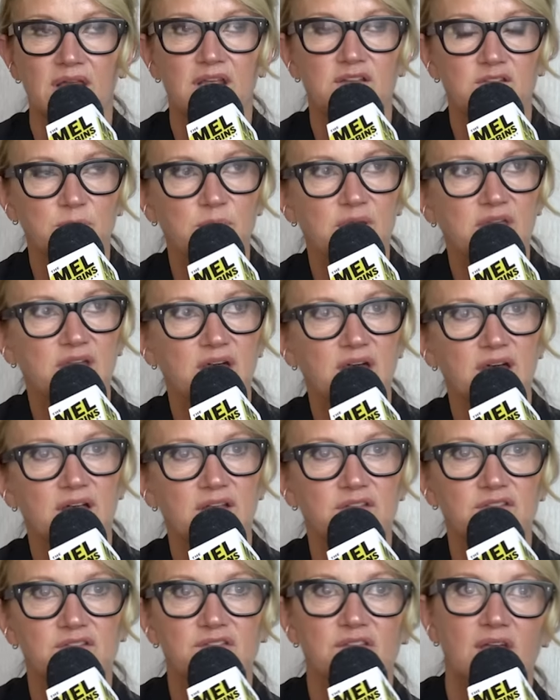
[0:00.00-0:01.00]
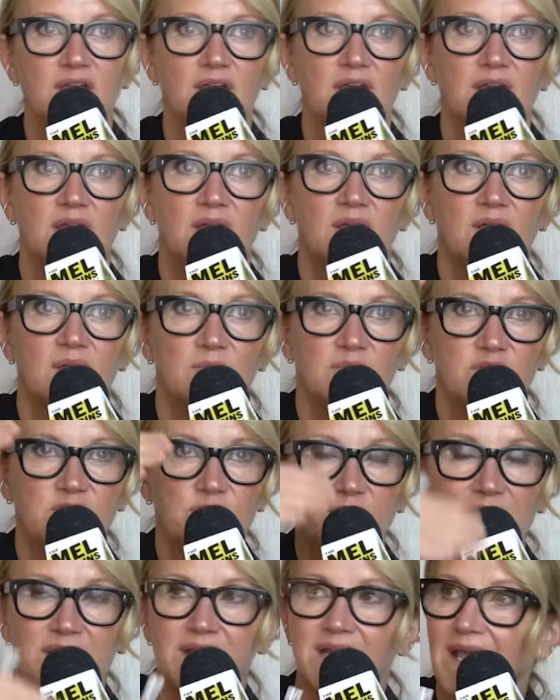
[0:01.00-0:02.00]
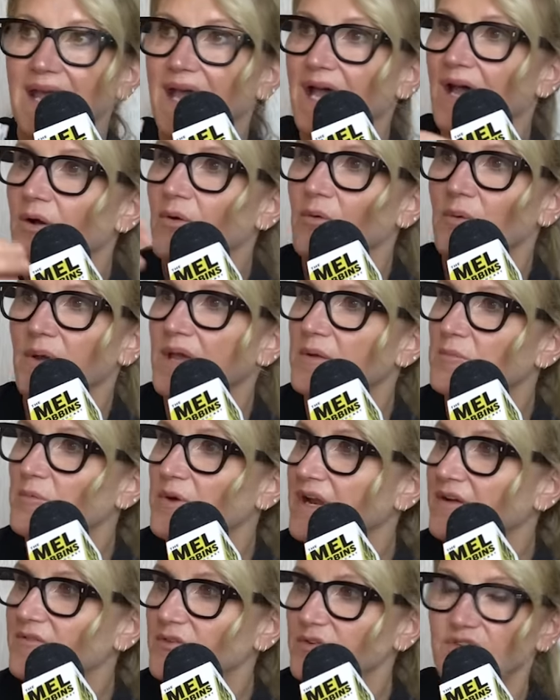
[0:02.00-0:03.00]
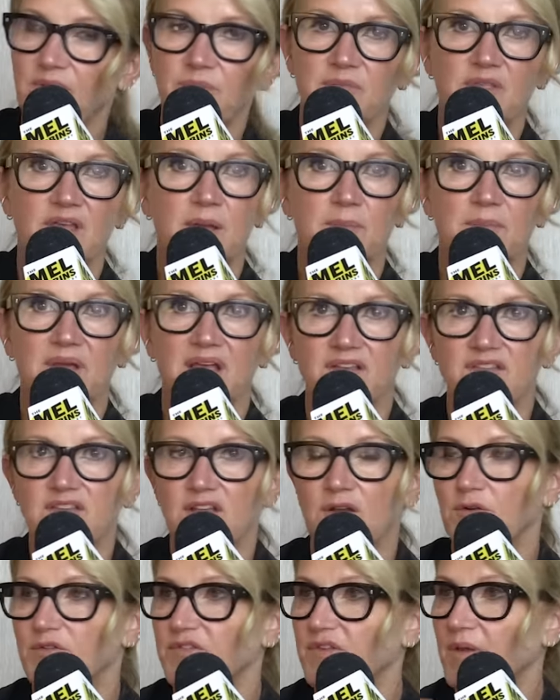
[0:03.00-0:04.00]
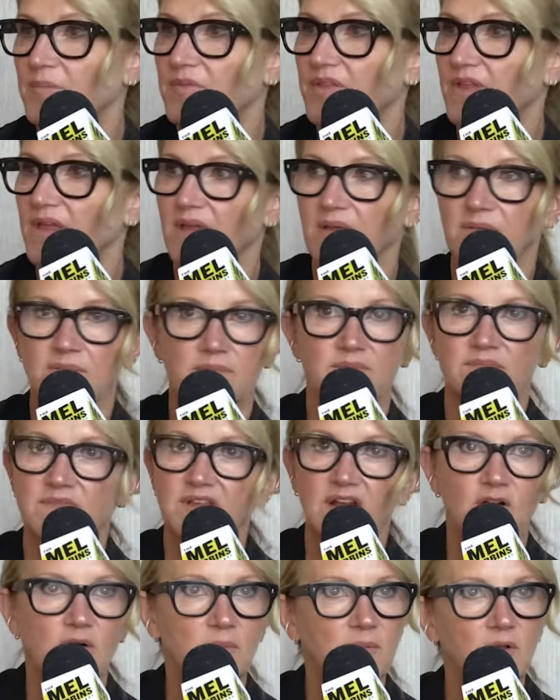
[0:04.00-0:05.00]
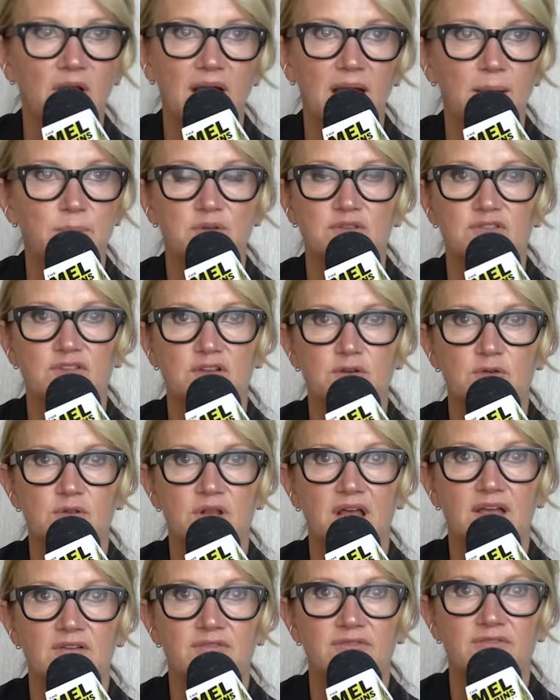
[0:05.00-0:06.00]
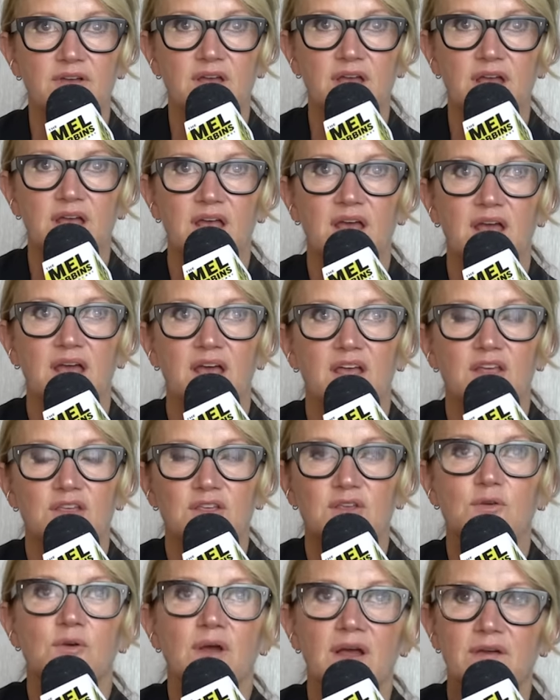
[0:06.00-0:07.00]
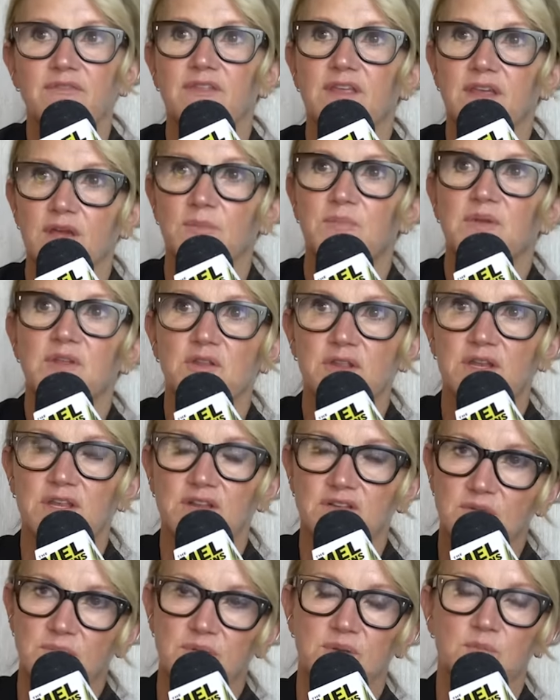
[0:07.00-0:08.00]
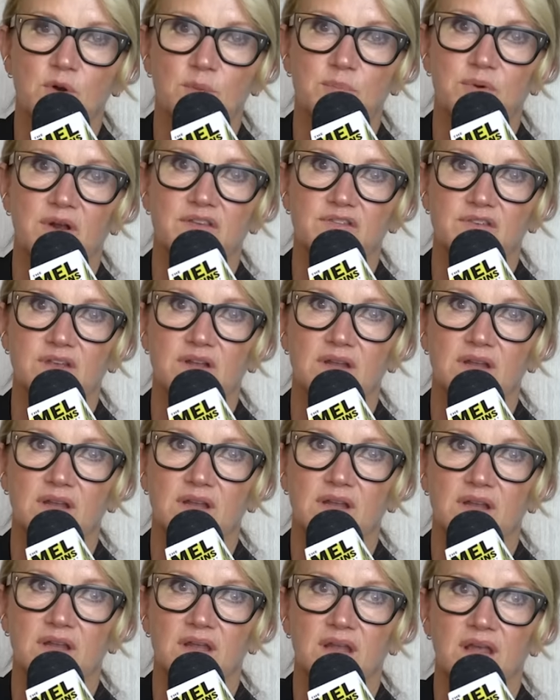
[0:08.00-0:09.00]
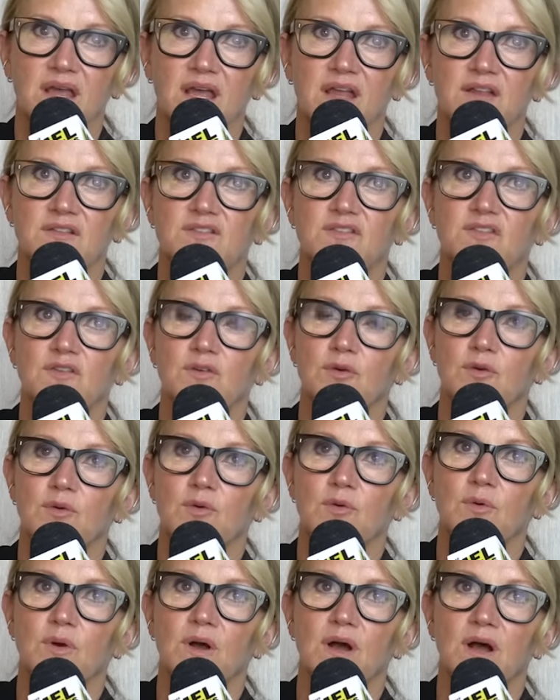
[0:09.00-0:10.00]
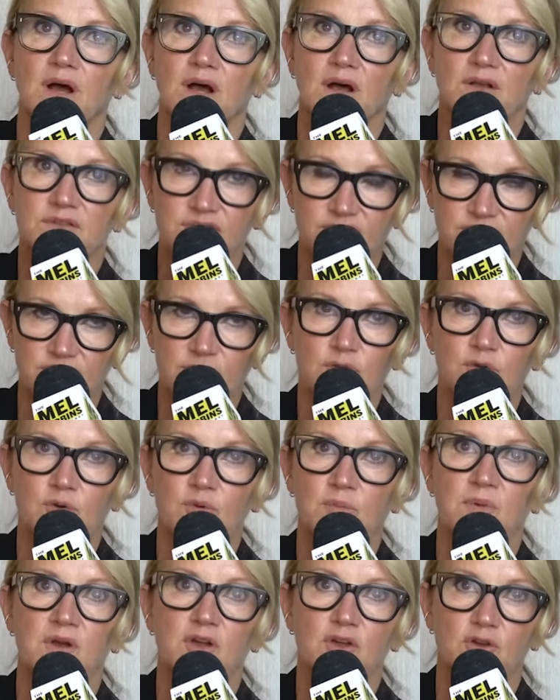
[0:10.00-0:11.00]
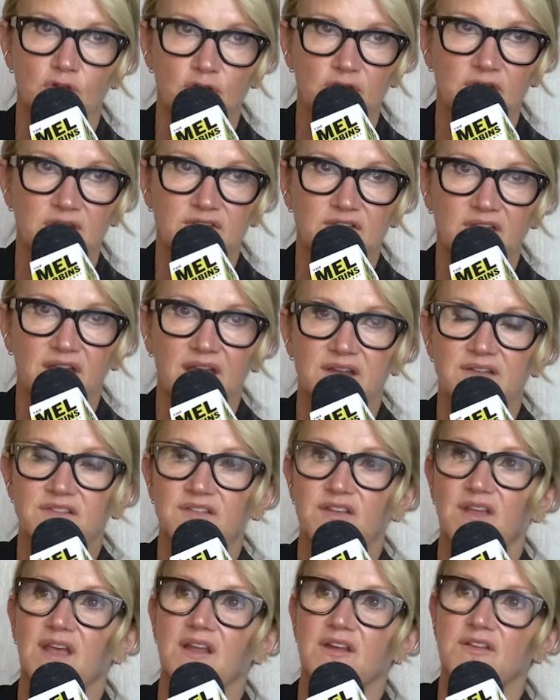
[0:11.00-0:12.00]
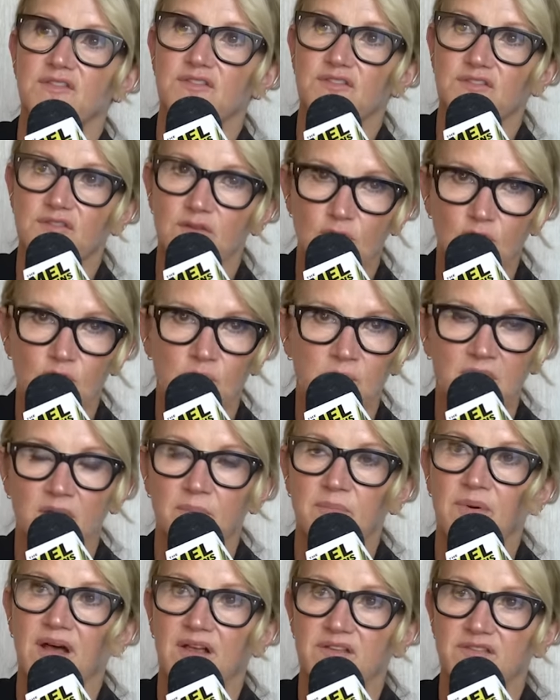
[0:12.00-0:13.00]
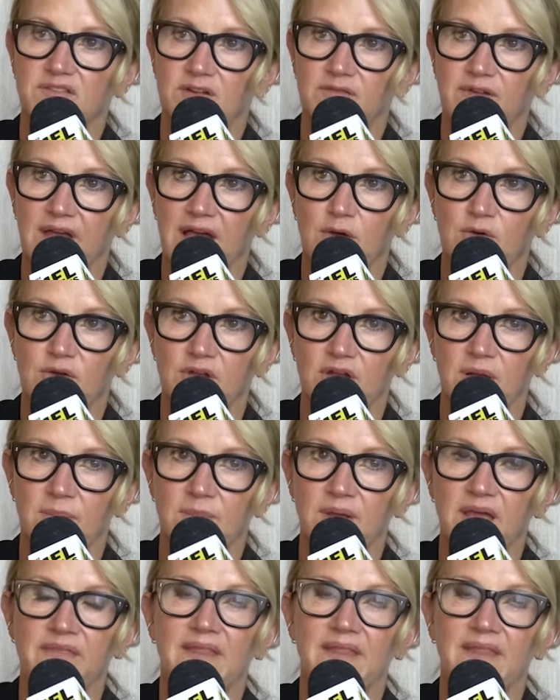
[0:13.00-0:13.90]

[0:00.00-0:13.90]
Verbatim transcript: It's because between now and whenever something amazing or something terrible happens in your life, you have the ability to be more present and to assume good intent and assume a positive outcome.